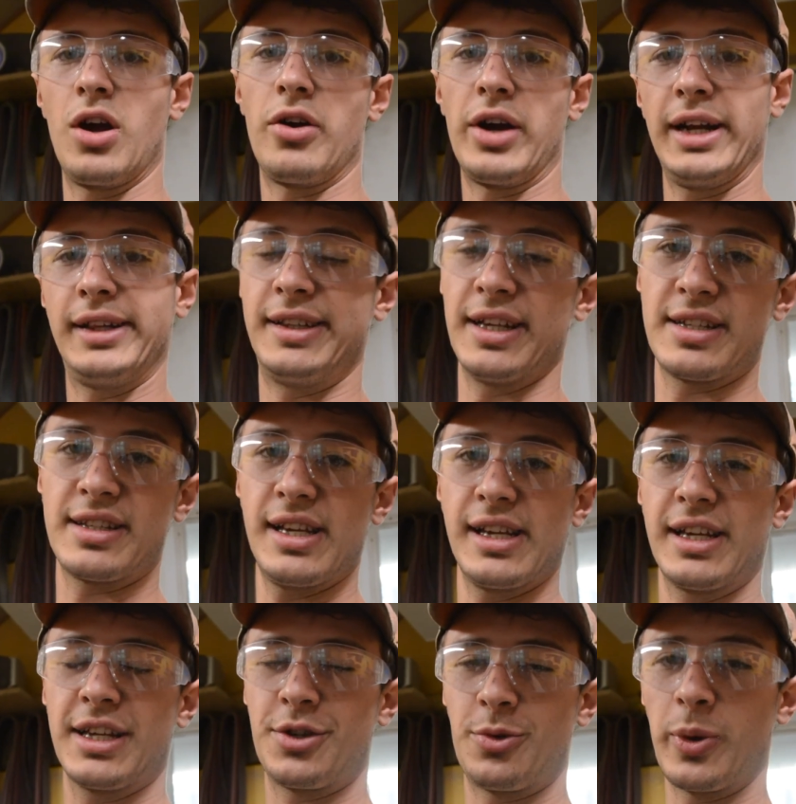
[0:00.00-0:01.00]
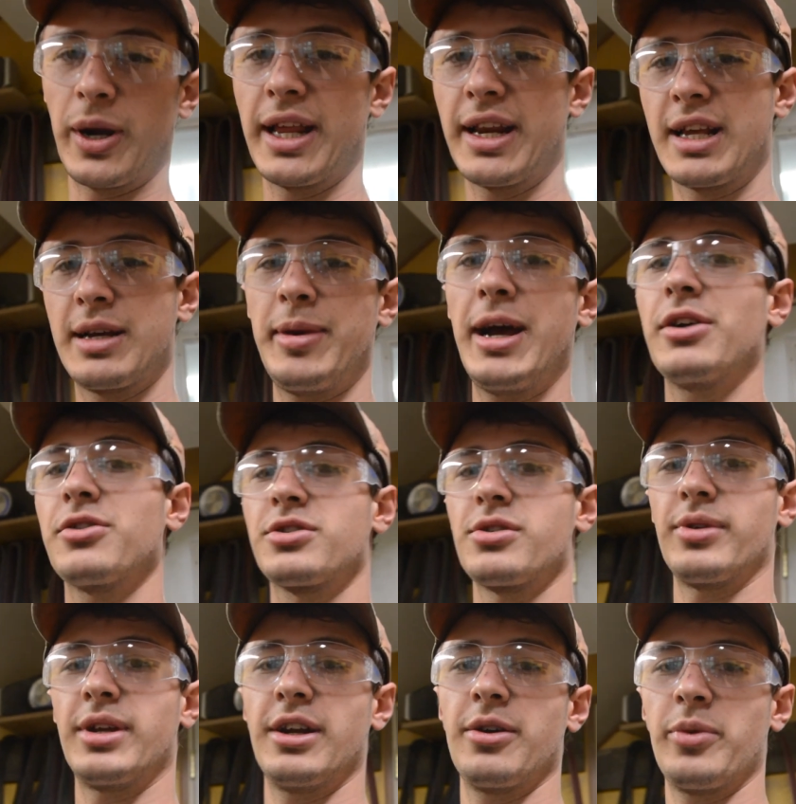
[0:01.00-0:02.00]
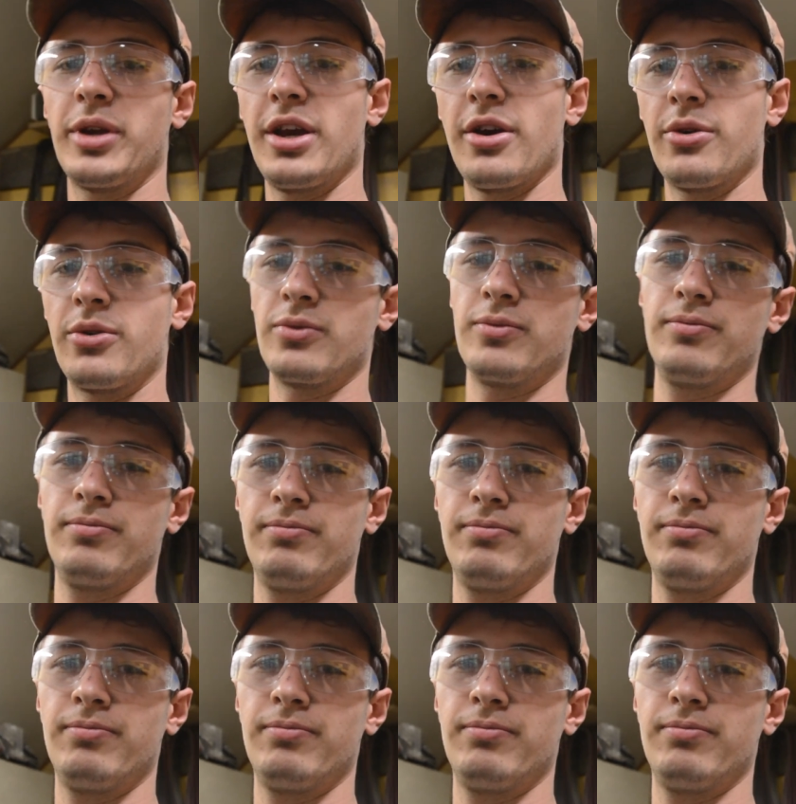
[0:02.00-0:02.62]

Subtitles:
Alright, this thing is ready to come out, so here we go.